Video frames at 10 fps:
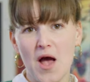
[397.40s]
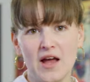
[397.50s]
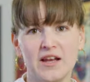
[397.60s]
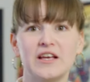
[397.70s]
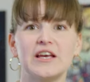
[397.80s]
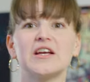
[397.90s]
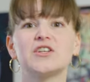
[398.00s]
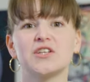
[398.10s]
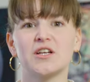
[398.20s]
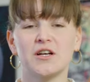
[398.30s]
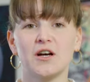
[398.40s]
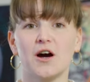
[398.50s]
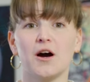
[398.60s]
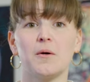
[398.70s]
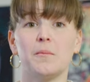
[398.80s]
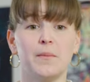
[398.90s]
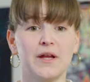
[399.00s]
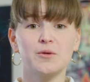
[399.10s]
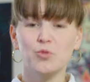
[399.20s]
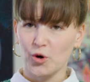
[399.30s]
at engaging
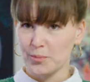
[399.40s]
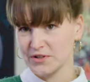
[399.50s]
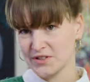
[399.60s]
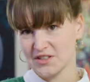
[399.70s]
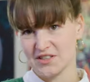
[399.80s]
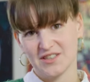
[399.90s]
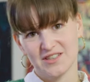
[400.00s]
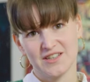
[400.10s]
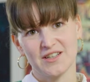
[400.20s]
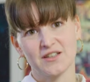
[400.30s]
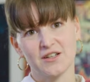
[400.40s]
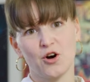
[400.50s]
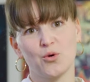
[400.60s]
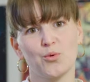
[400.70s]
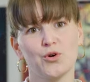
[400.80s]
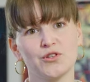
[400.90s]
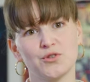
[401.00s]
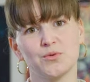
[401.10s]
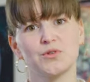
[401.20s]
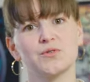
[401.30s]
many more businesses in our work
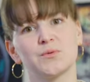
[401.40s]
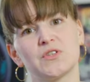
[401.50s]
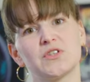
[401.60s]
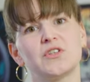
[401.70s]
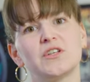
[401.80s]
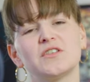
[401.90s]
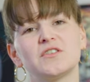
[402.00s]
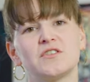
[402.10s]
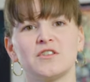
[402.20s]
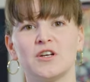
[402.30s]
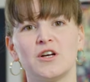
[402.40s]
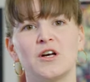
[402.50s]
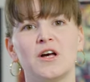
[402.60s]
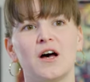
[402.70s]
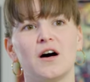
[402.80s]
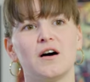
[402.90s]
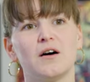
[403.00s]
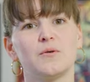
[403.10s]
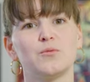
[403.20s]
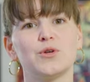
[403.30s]
towards resilience.
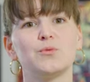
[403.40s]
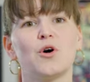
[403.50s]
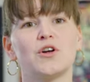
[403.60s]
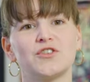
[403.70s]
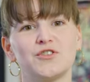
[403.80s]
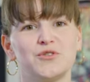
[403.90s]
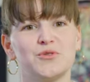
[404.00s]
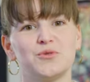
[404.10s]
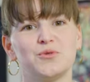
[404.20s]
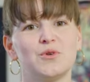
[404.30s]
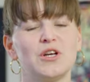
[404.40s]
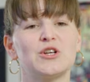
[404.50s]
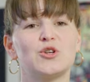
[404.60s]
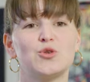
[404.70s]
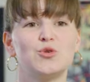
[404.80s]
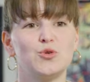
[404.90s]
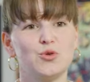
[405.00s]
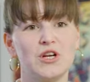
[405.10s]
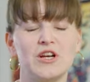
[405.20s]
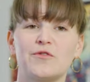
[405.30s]
Uh, we want to
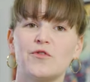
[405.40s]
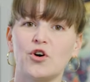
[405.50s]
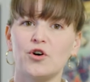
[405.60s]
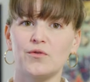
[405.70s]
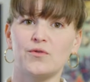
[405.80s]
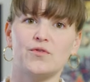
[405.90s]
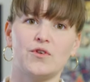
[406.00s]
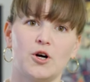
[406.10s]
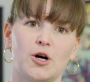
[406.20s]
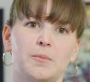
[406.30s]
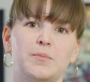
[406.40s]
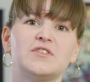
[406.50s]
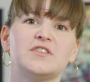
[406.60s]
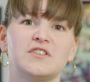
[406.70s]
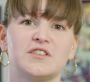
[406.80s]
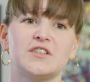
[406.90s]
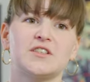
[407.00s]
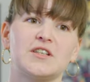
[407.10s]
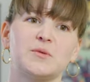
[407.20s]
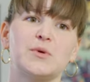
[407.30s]
include and involve uh,
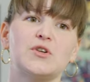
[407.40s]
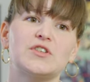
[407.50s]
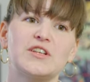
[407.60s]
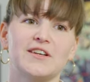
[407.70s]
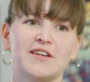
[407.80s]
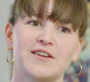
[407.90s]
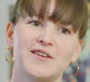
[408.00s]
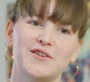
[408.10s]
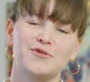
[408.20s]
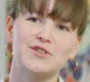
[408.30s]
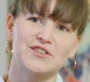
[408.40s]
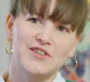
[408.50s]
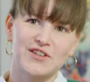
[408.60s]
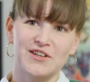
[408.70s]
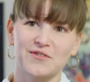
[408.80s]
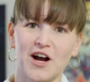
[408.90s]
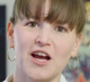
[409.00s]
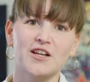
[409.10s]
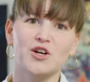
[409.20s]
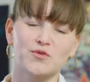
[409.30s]
businesses in building the resilient
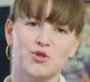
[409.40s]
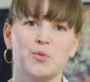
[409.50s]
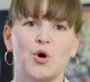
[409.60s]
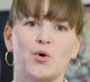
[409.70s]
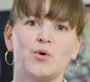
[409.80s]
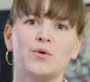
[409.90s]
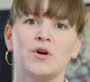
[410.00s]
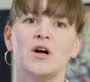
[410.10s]
Vejle of tomorrow.